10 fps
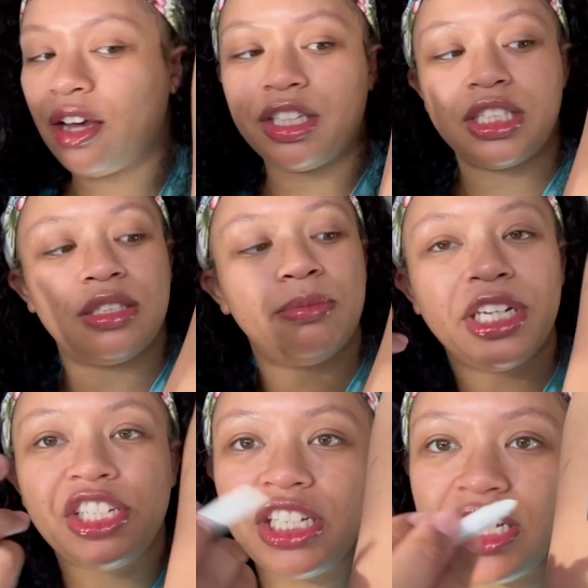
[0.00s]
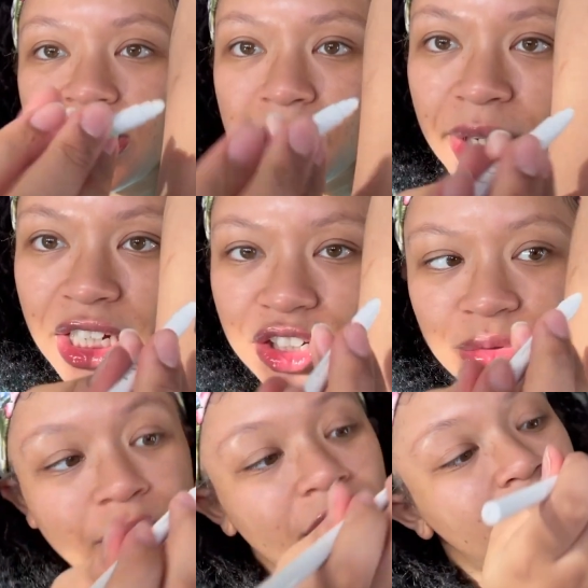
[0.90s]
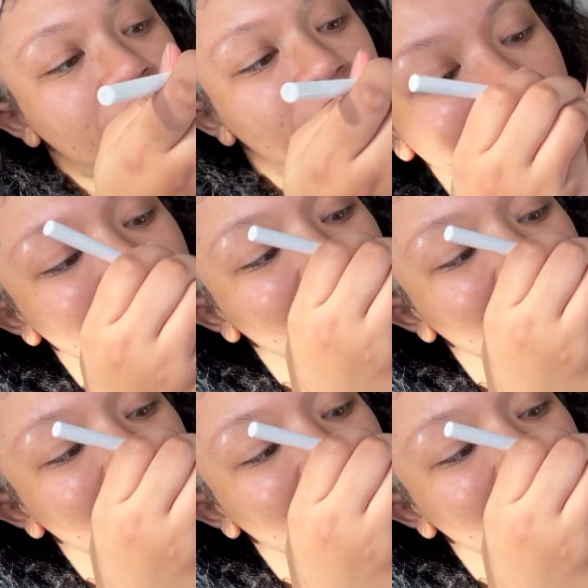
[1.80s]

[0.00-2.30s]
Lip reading: the smudgy smudge works.